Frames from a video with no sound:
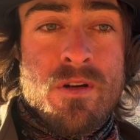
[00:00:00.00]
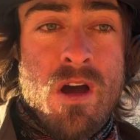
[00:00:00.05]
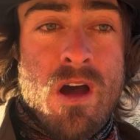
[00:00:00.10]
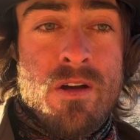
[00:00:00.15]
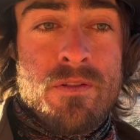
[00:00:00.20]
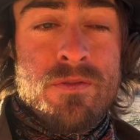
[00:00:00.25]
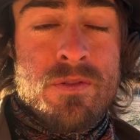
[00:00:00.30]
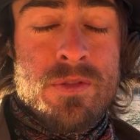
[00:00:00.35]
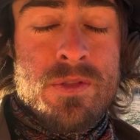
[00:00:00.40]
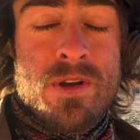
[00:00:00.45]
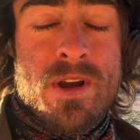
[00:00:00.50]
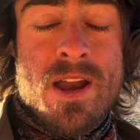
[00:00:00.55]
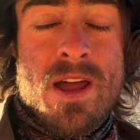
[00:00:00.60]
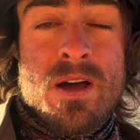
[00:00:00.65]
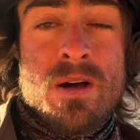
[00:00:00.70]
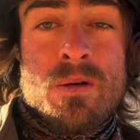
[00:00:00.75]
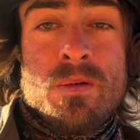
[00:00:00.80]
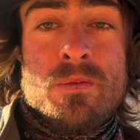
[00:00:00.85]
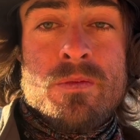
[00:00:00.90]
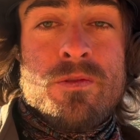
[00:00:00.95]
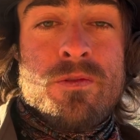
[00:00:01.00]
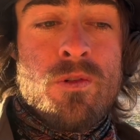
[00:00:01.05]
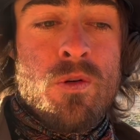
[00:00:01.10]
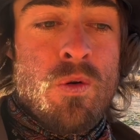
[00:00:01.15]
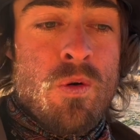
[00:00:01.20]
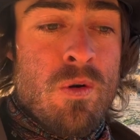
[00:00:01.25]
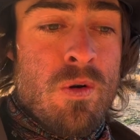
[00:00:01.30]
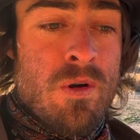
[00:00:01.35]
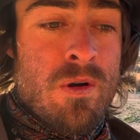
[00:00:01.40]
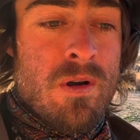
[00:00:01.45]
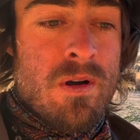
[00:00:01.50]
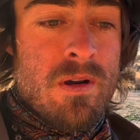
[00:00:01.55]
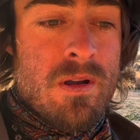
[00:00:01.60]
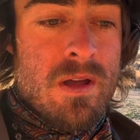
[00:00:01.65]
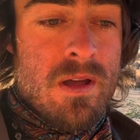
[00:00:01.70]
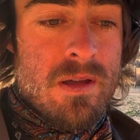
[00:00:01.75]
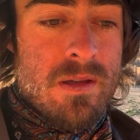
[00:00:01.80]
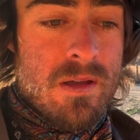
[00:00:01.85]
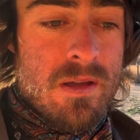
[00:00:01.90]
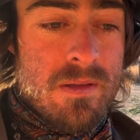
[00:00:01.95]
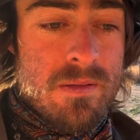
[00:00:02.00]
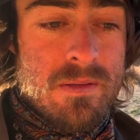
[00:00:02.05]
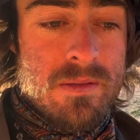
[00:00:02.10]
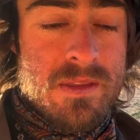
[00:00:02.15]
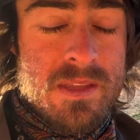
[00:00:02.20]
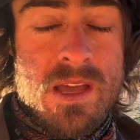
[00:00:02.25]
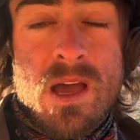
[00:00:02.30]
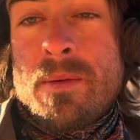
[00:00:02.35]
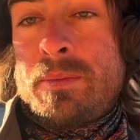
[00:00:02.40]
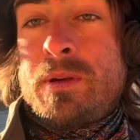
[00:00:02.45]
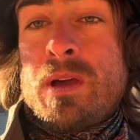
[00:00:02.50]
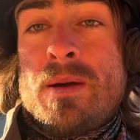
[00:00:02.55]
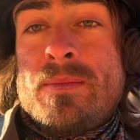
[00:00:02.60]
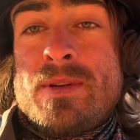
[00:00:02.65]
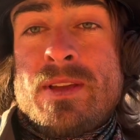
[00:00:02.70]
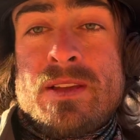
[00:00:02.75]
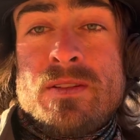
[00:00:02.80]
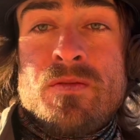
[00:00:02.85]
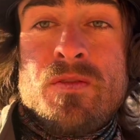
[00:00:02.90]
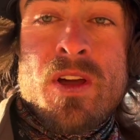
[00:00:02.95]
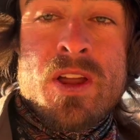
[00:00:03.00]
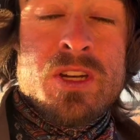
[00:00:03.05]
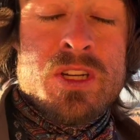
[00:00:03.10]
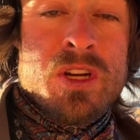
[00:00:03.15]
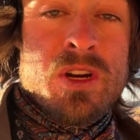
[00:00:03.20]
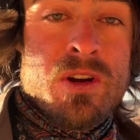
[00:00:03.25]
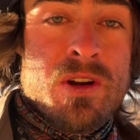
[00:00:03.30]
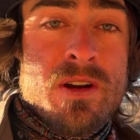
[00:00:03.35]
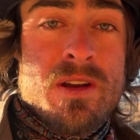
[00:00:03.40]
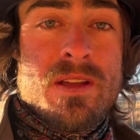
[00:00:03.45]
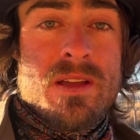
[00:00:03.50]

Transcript: offered their help for the upcoming adventure.